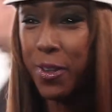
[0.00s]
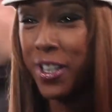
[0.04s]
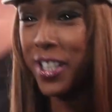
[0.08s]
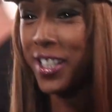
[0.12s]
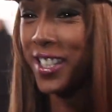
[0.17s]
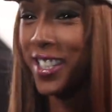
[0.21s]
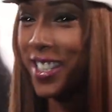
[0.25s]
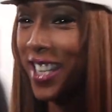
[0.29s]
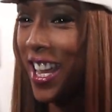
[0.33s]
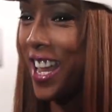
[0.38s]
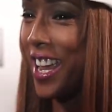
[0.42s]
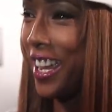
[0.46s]
but
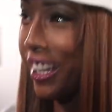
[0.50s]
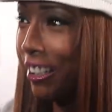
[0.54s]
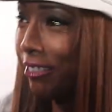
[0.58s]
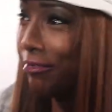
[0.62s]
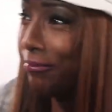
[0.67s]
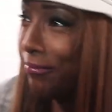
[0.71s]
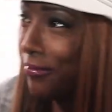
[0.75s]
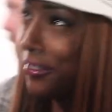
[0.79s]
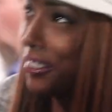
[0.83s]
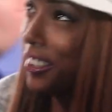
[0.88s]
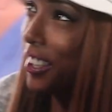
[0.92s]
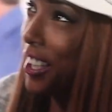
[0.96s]
it's like,
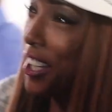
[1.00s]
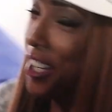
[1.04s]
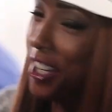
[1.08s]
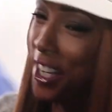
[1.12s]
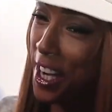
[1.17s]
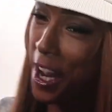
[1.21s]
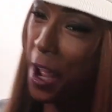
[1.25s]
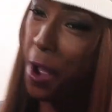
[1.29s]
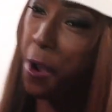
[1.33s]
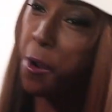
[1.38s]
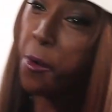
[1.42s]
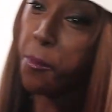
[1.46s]

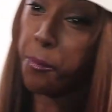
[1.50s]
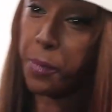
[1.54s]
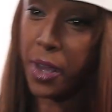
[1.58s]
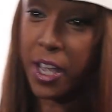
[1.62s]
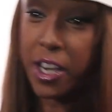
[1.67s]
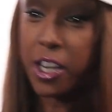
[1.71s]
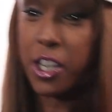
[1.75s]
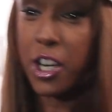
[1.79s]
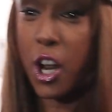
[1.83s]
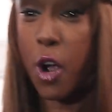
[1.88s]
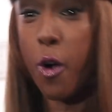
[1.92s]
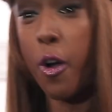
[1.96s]
you know,
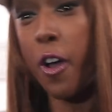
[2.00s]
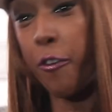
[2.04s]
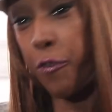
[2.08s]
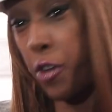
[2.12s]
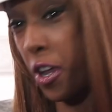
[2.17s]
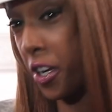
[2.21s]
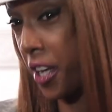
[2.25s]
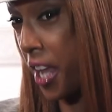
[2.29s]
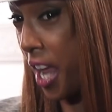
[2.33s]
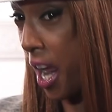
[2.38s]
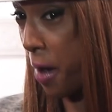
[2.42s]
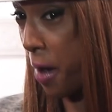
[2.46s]
but you know, if you had